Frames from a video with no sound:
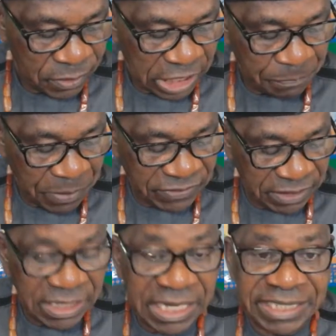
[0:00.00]
the
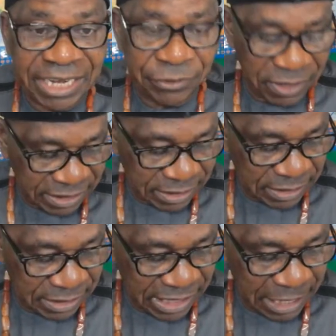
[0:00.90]
person
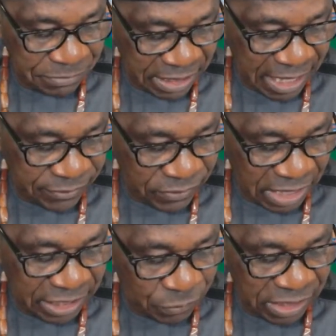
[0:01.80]
interrogating Nnamdi Kanu?
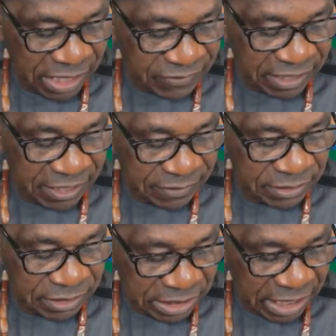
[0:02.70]
And the witness
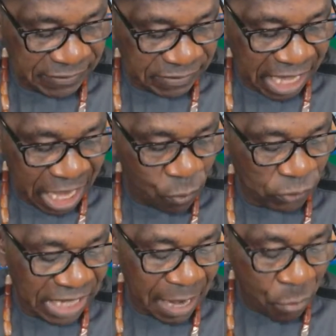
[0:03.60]
says, yes, I
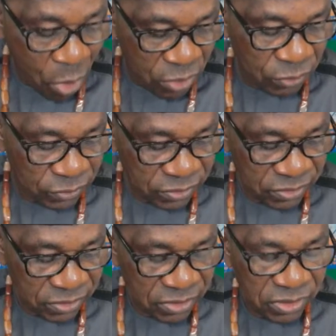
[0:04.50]
was among.
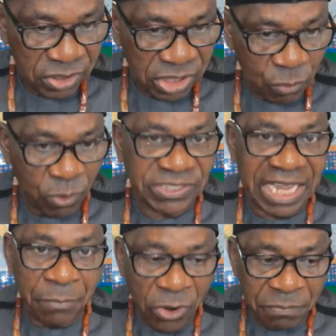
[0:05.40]
He was
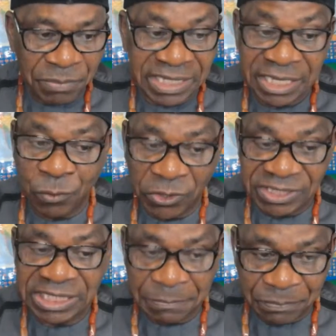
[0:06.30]
among, but he
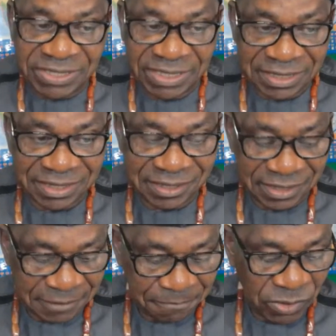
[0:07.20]
wasn't the person
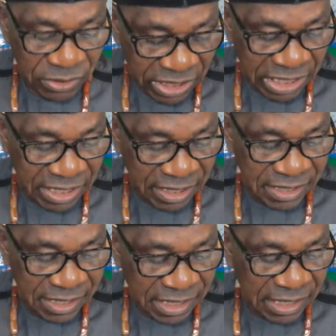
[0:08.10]
really
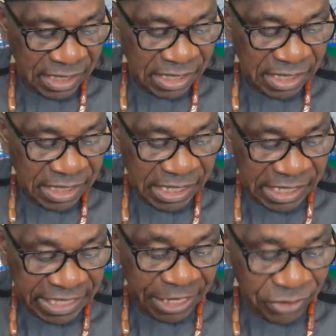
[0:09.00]

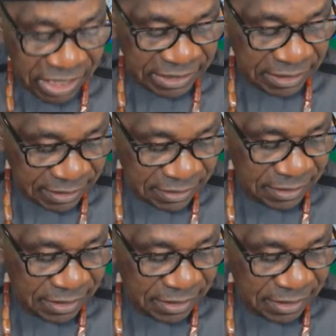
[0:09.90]
interrogating